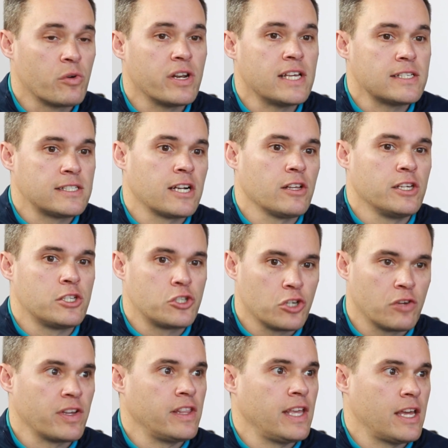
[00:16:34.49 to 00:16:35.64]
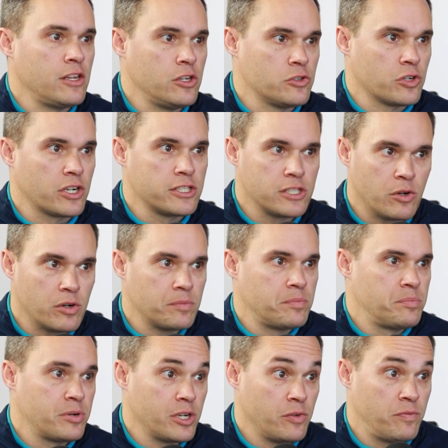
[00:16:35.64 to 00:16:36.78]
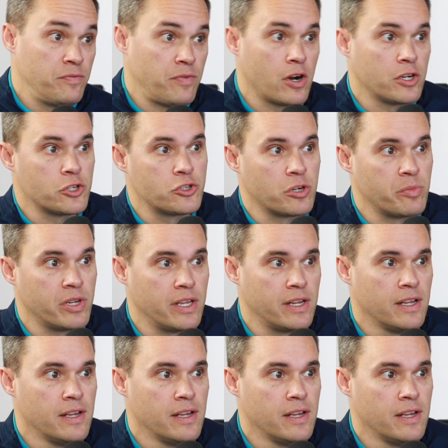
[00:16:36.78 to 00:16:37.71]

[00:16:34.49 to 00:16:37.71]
They weren't necessarily serving the end user because they were pretty far distributed.